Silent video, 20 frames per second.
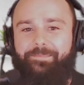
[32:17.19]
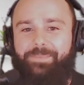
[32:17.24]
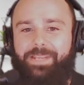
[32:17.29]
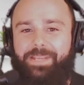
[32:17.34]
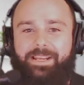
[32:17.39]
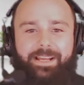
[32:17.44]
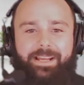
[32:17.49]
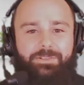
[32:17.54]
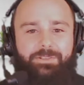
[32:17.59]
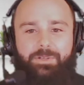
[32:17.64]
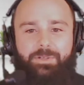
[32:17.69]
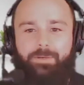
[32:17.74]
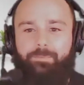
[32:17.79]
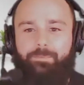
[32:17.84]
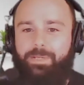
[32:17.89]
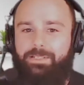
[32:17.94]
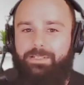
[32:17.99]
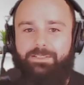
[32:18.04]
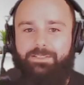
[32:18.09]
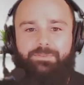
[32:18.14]
an extra
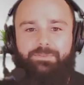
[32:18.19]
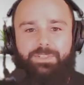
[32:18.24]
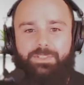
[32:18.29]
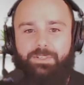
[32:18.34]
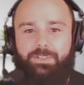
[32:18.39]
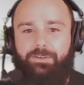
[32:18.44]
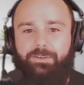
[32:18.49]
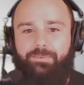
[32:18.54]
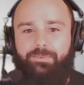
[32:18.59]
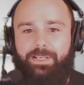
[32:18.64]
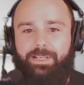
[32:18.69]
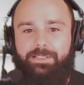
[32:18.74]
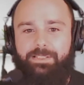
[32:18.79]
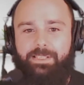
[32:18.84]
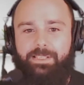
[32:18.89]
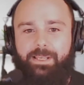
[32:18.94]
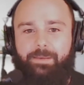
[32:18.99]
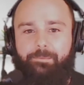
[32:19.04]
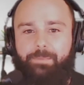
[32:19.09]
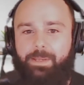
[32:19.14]
piece of service that